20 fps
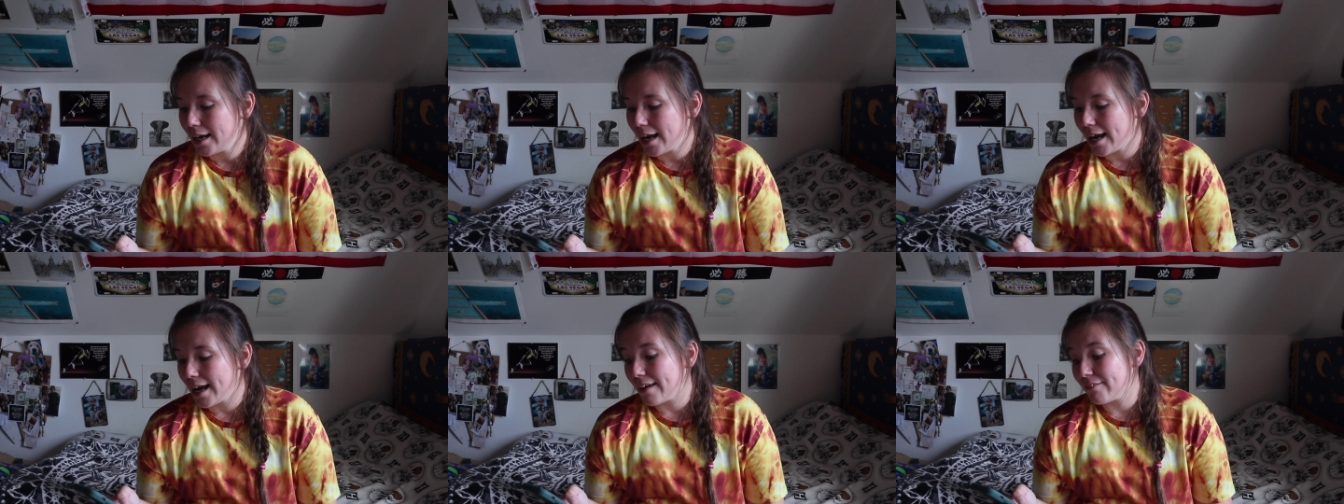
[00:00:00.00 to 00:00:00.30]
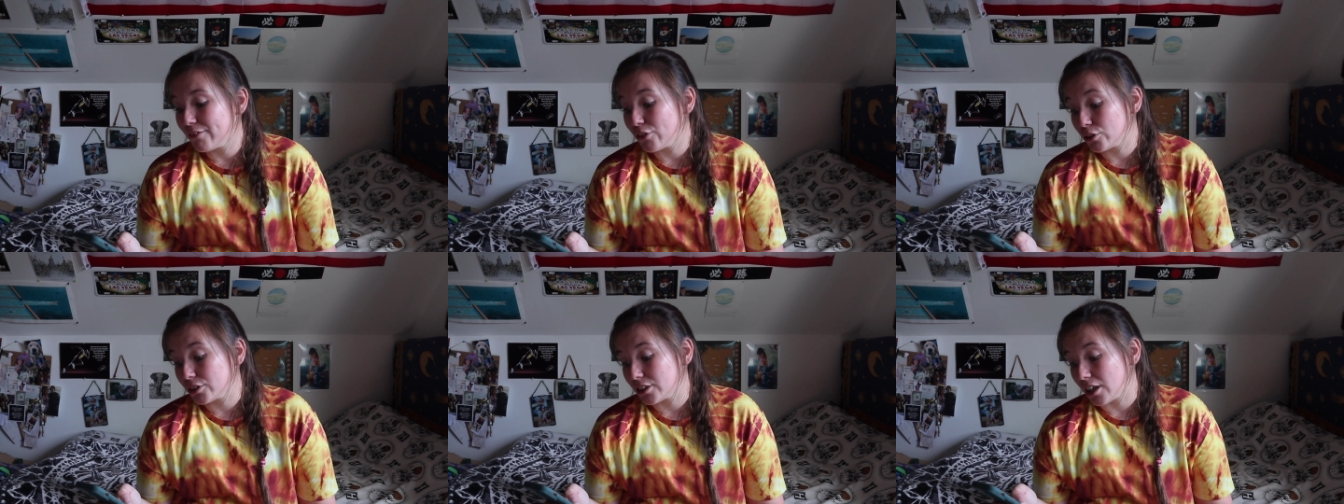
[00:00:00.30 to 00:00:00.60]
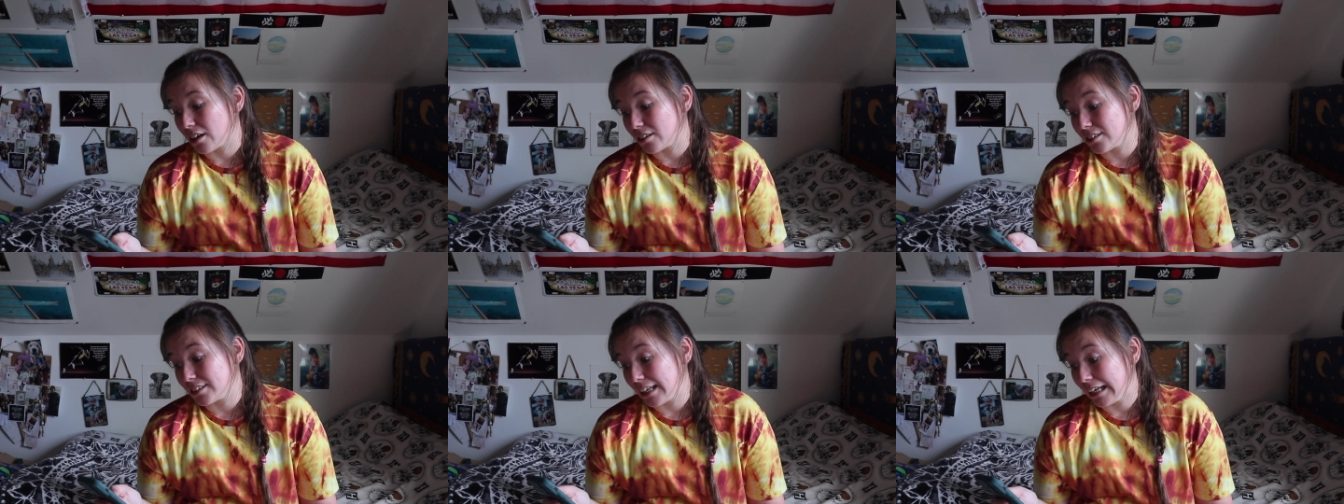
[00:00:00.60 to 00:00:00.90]
I've not
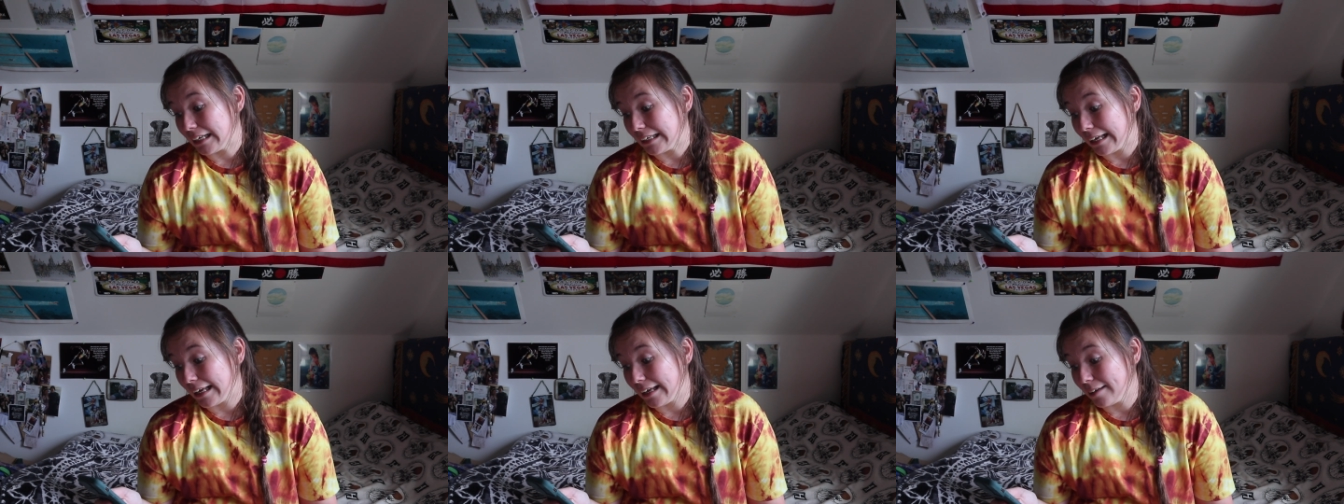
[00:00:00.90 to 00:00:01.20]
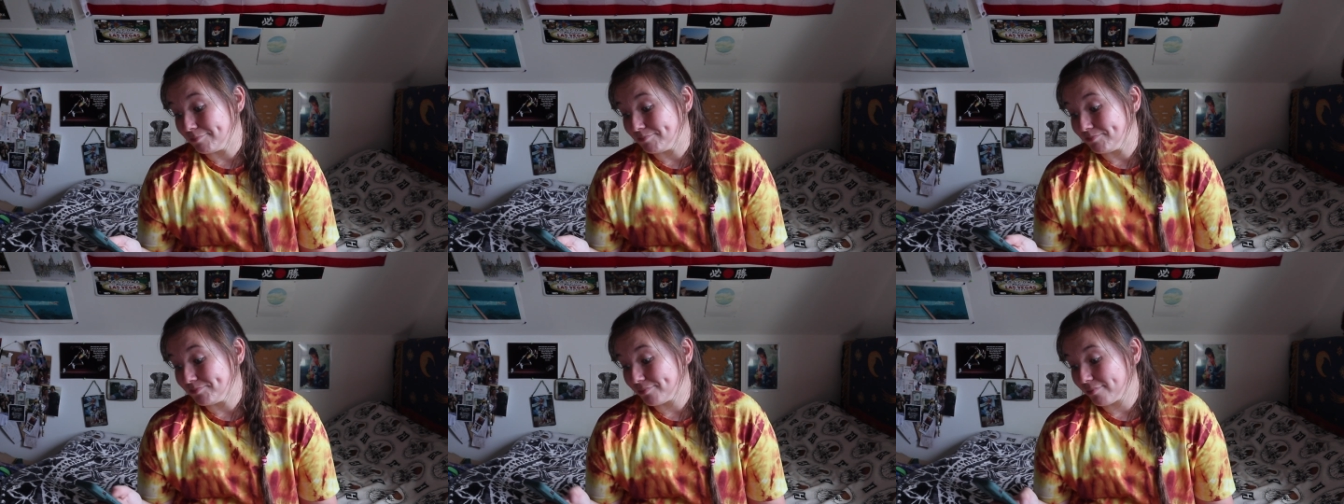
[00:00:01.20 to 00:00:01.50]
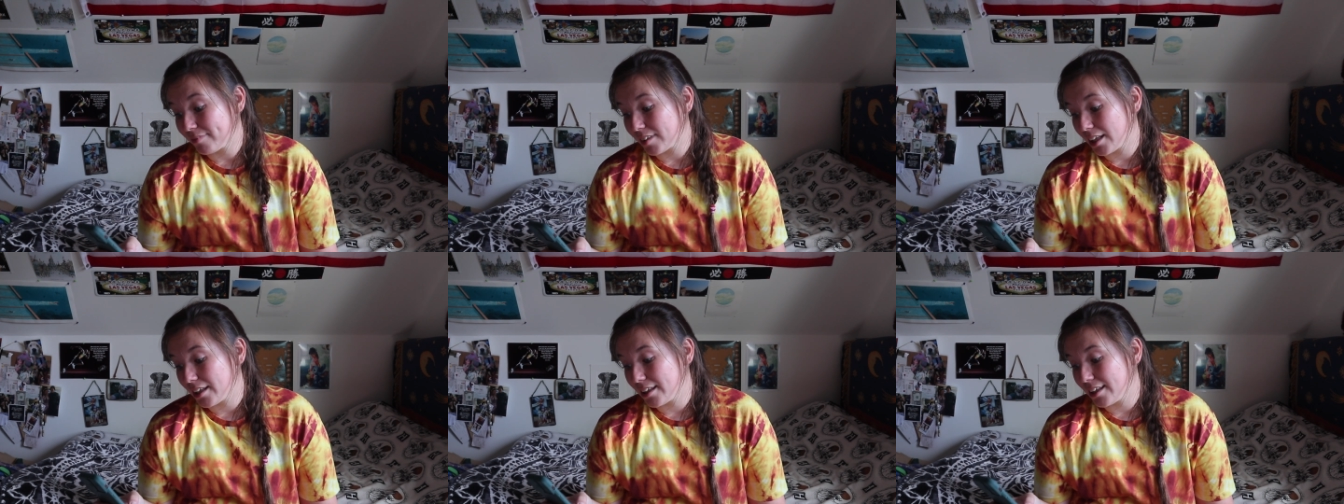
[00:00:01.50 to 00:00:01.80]
started that yet.
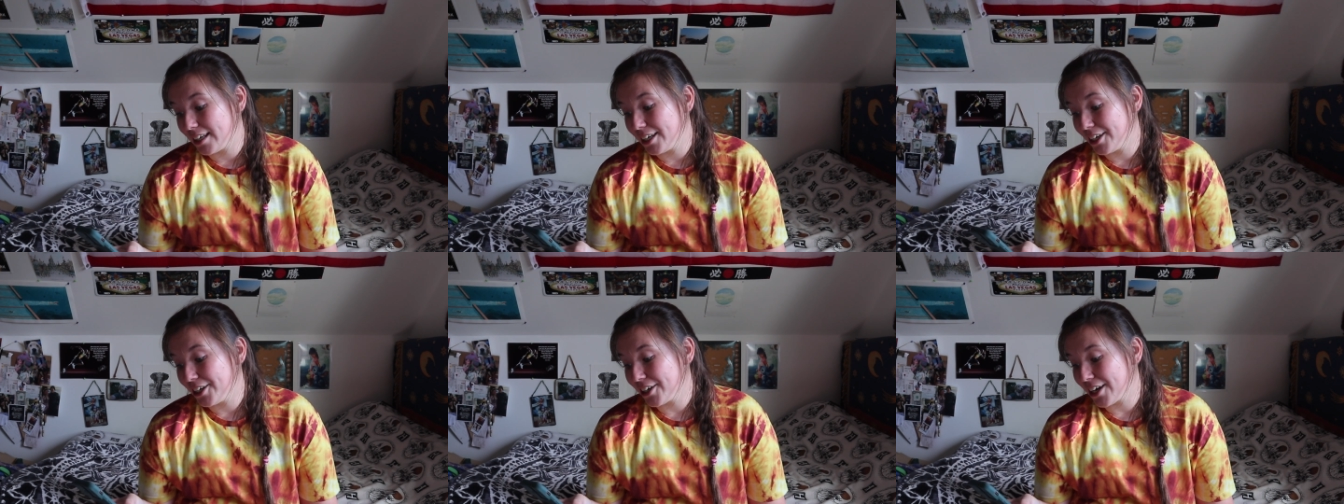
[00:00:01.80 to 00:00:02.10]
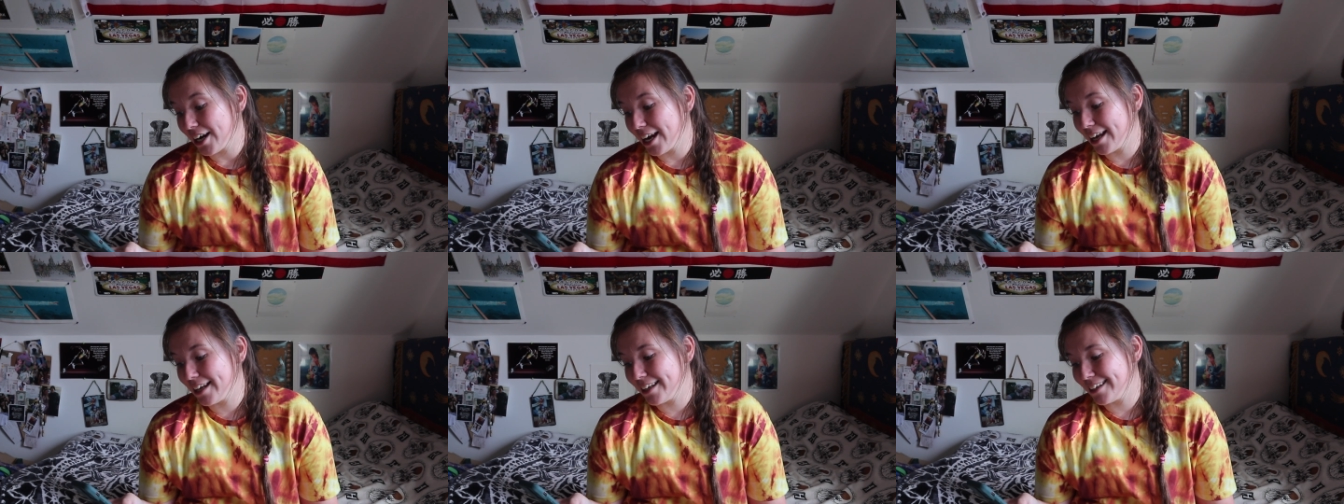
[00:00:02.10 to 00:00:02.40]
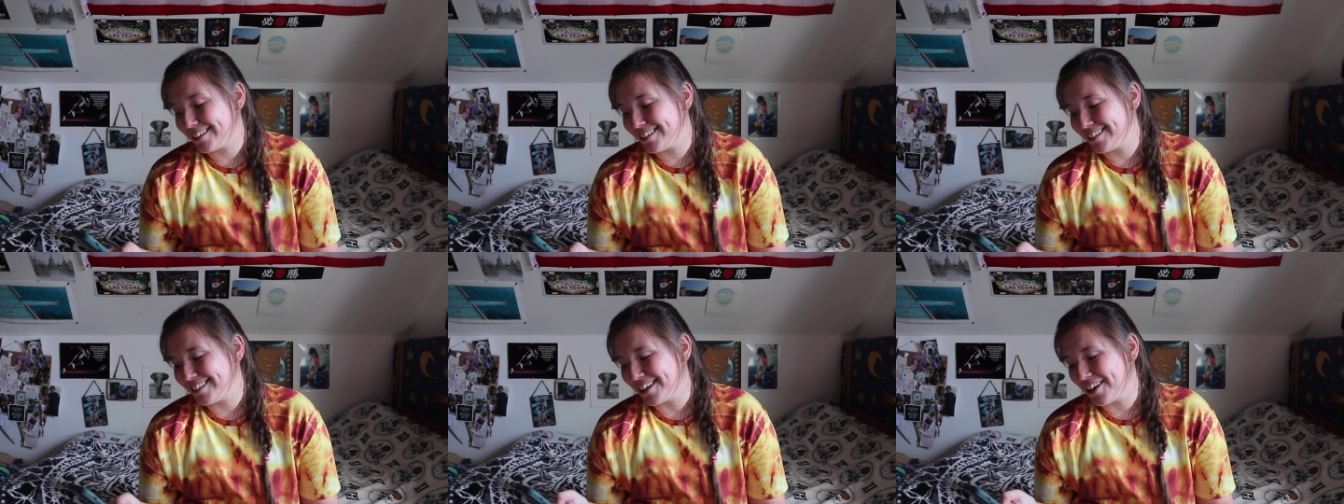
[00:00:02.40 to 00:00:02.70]
Here
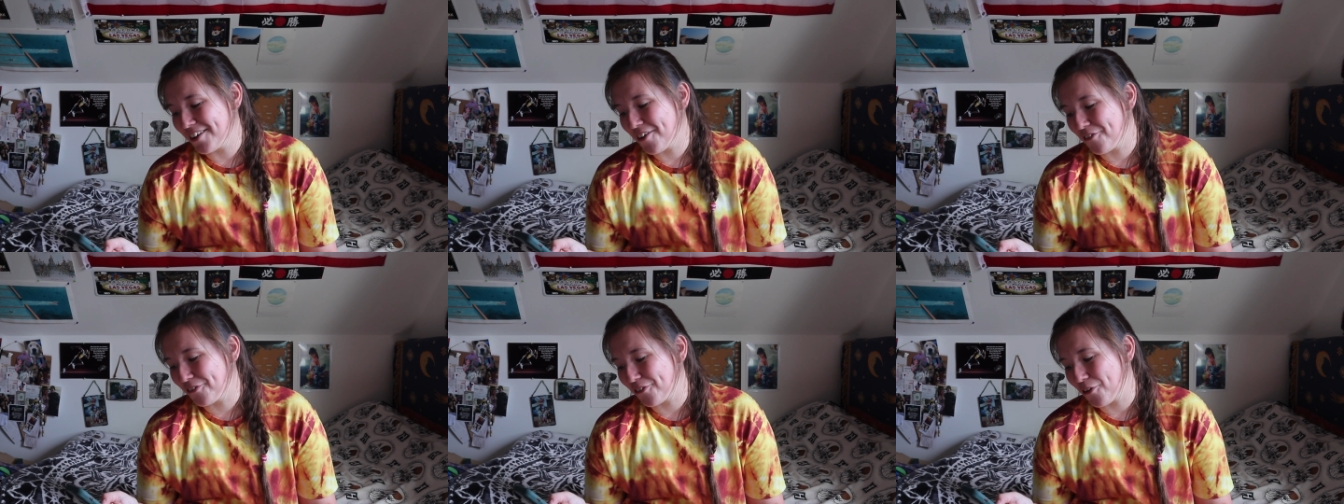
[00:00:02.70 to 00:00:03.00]
is, of